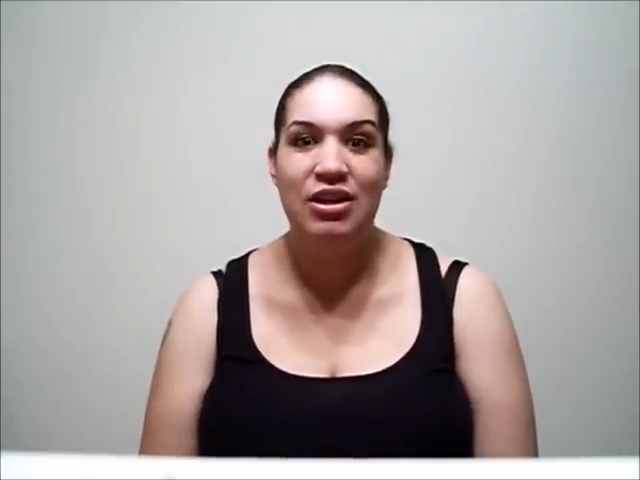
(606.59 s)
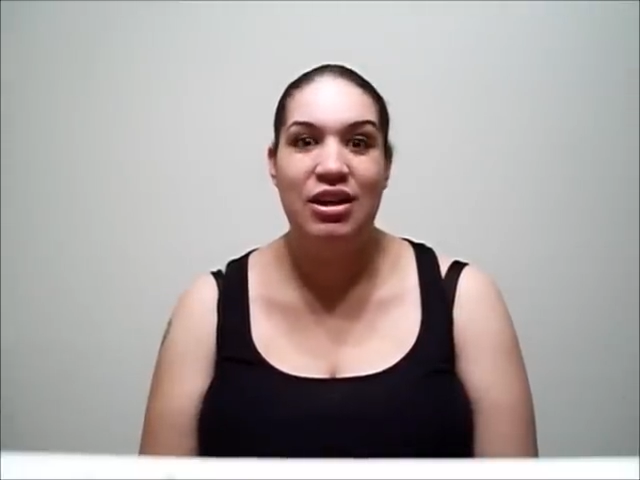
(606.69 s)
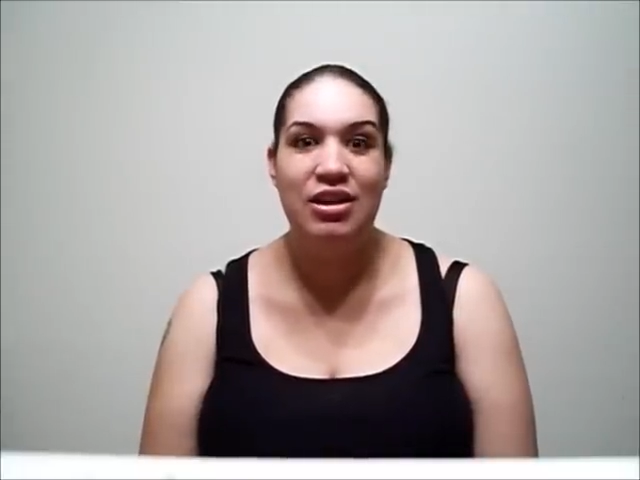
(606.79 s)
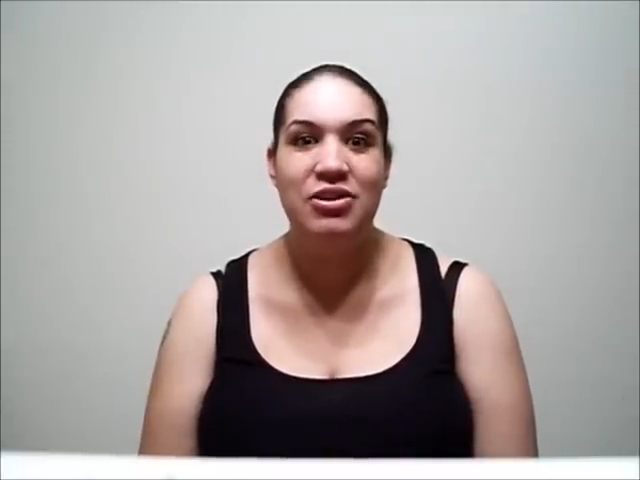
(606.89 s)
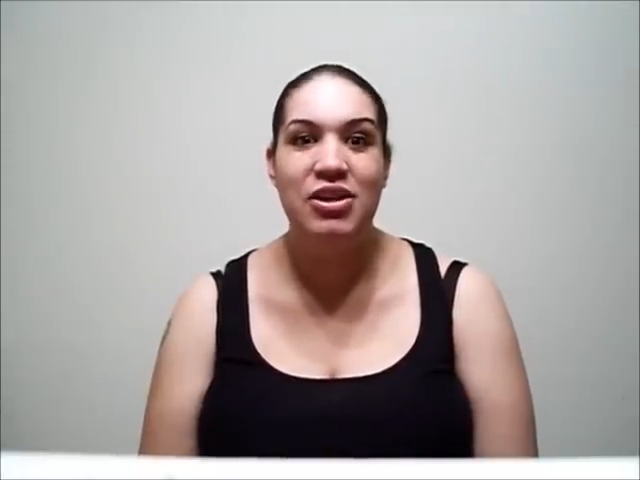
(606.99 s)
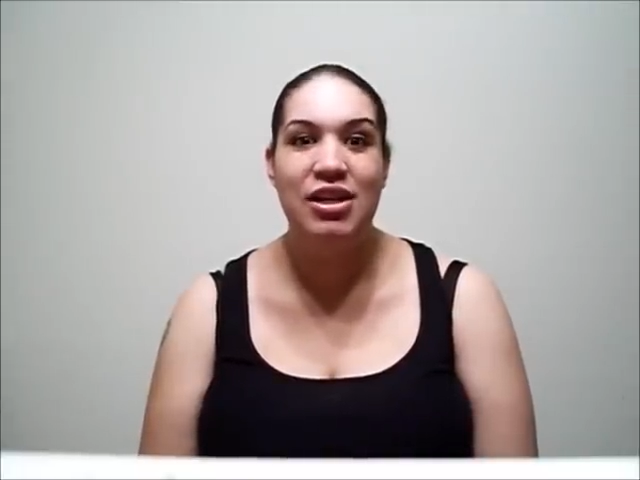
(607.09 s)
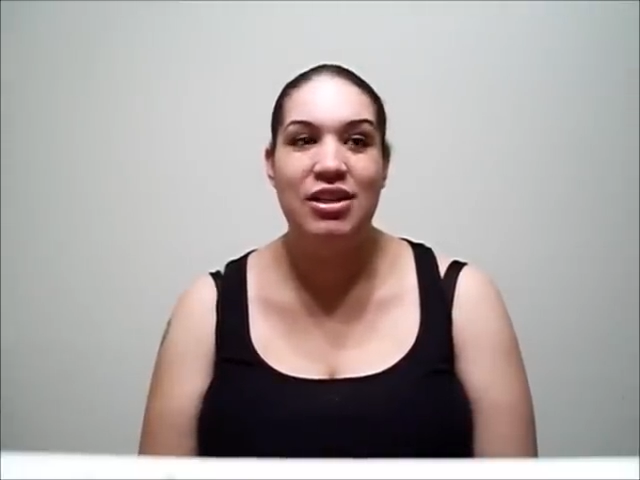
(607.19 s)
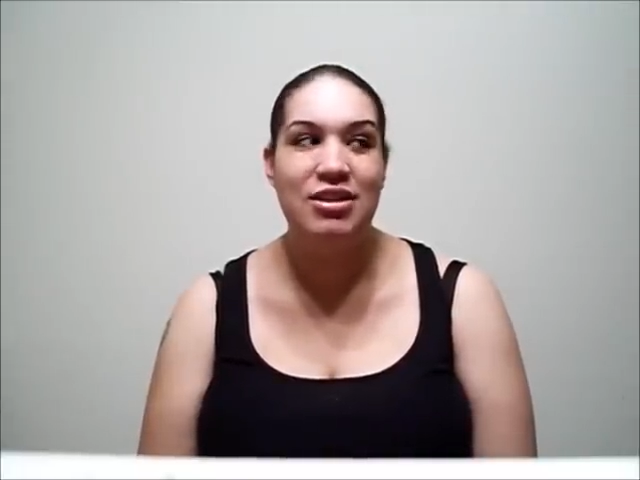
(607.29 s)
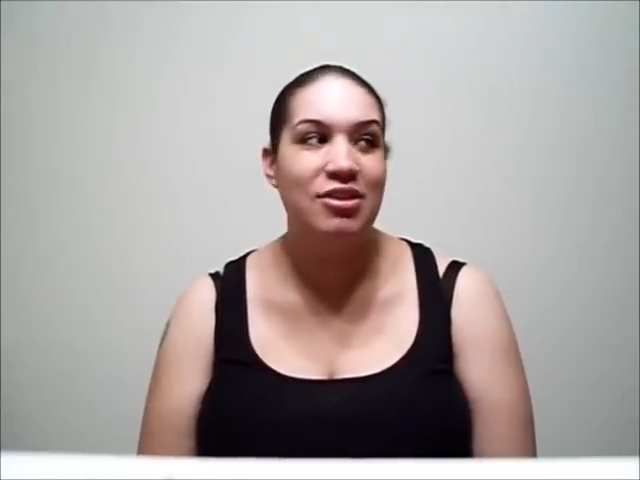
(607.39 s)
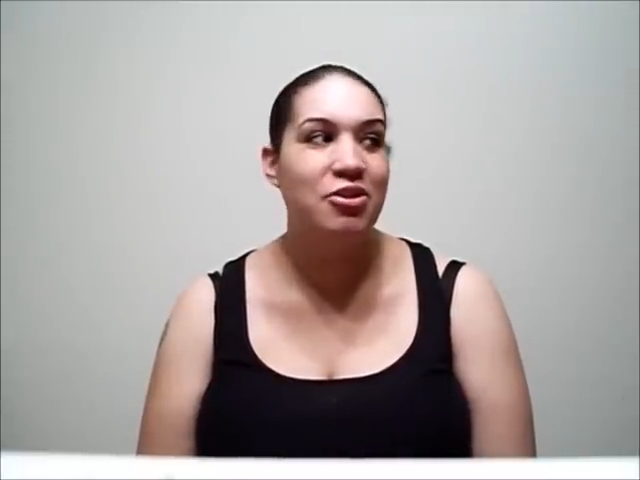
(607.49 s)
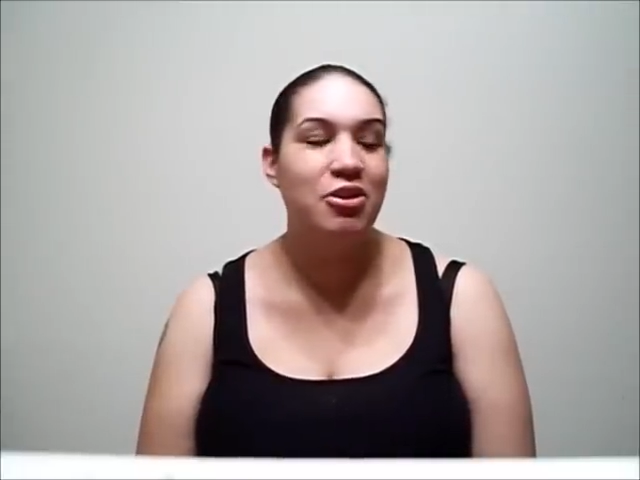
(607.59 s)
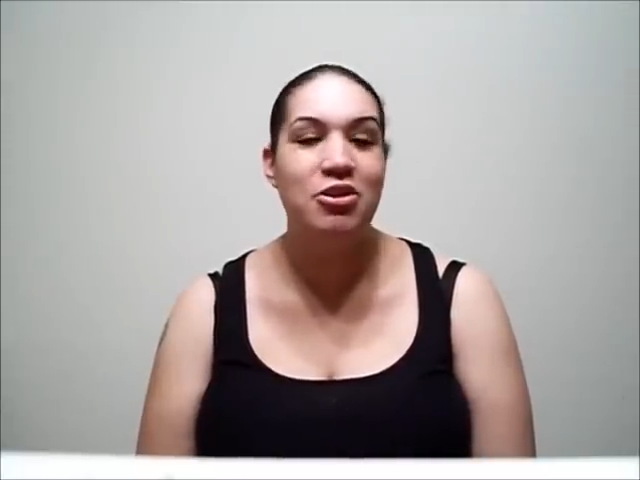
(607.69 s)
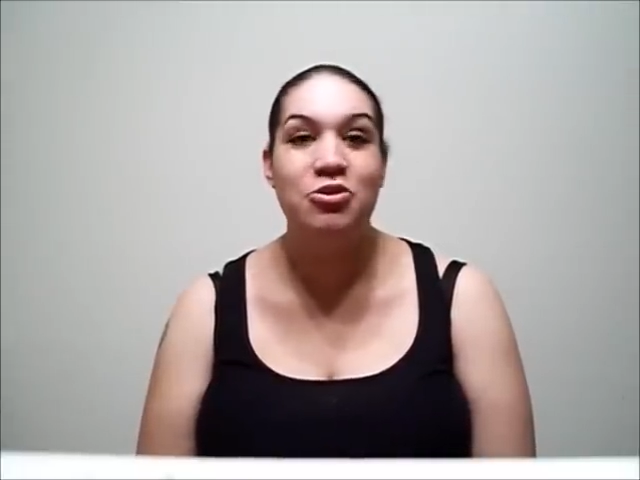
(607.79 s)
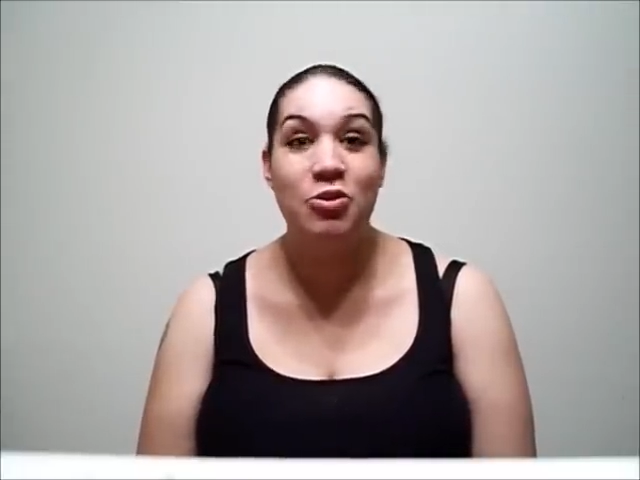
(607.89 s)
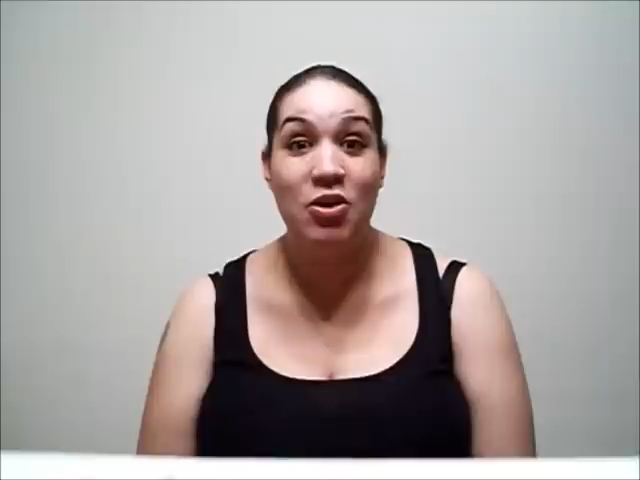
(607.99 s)
honey, you need to get this under
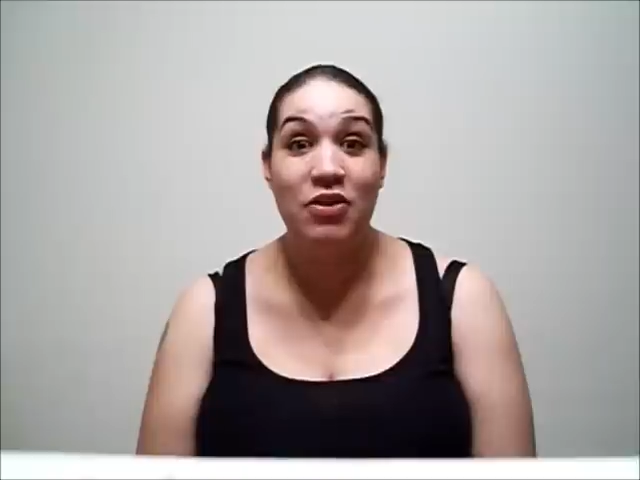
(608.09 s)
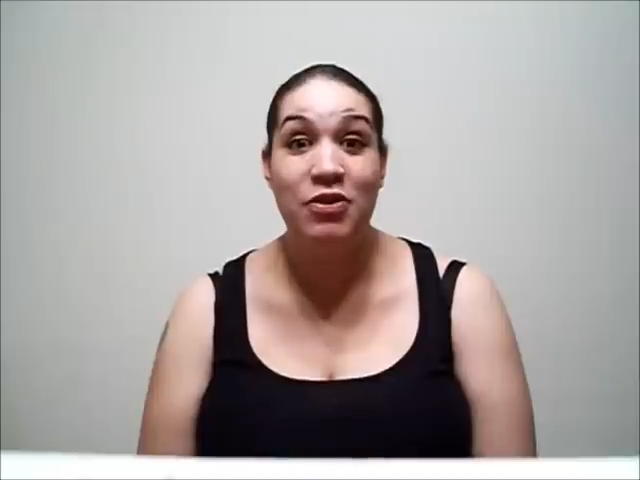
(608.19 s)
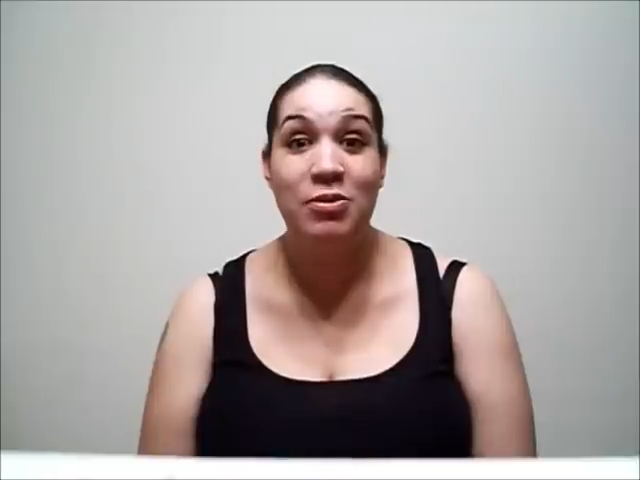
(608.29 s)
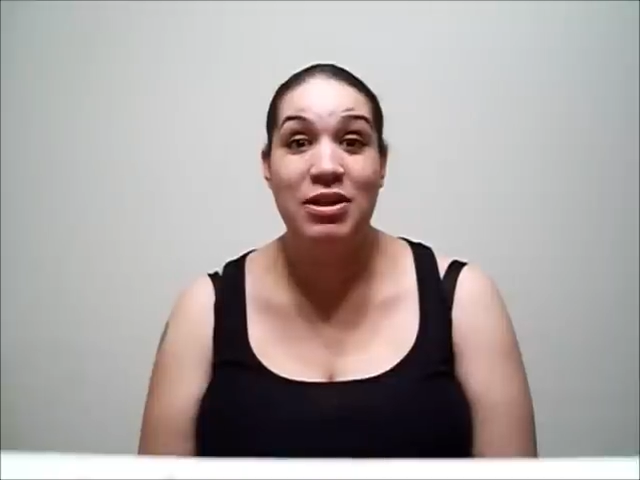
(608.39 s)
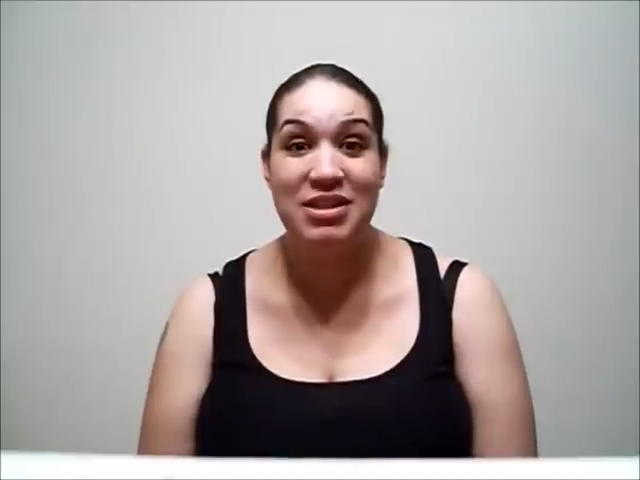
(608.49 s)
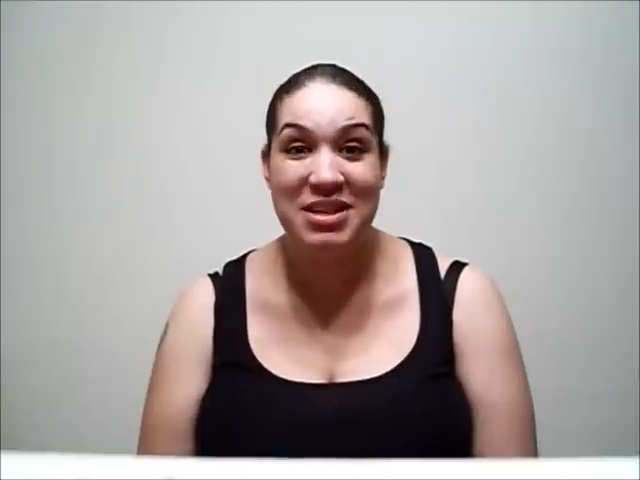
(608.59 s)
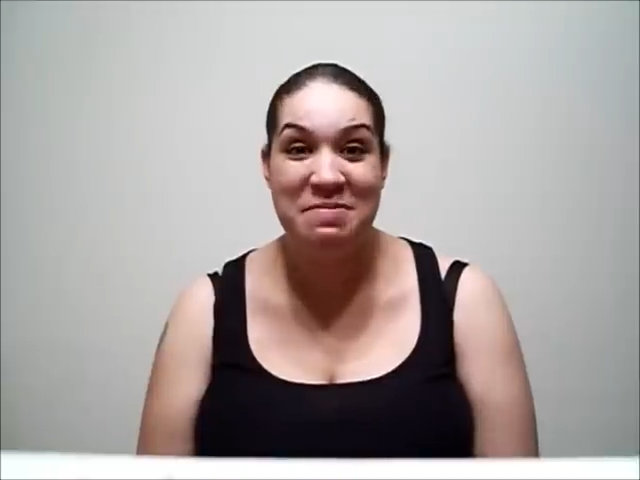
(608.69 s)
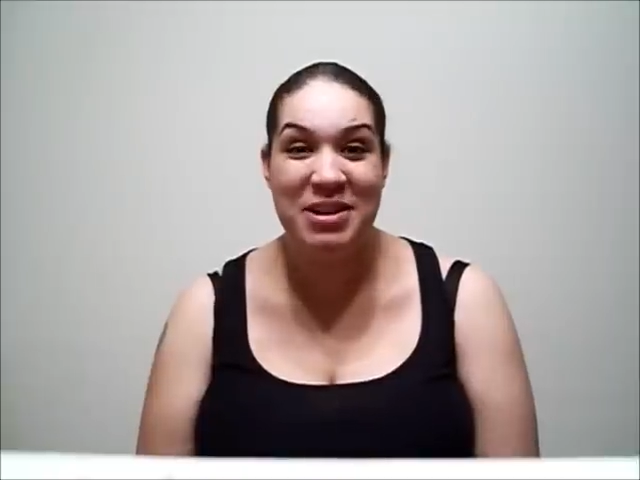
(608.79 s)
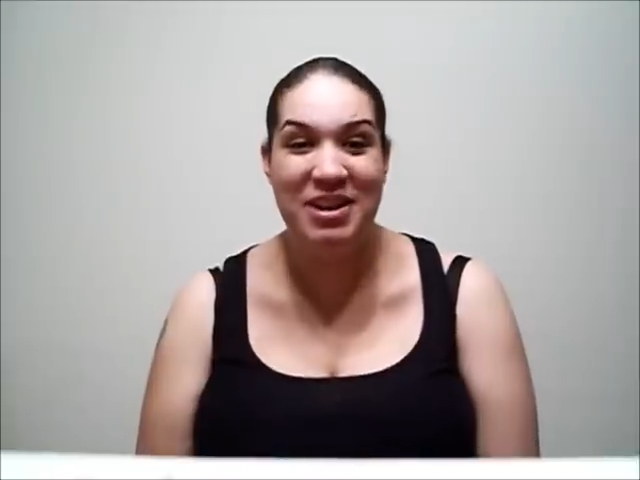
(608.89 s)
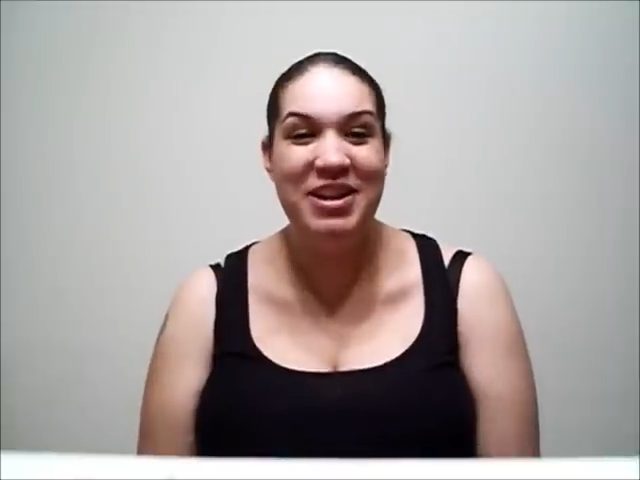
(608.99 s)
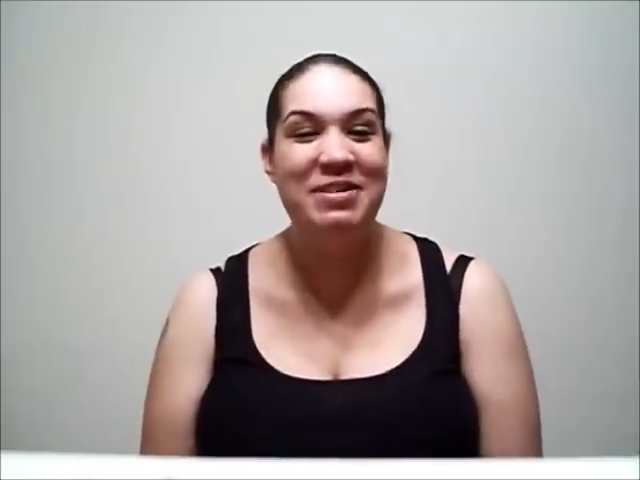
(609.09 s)
control if you want to stay married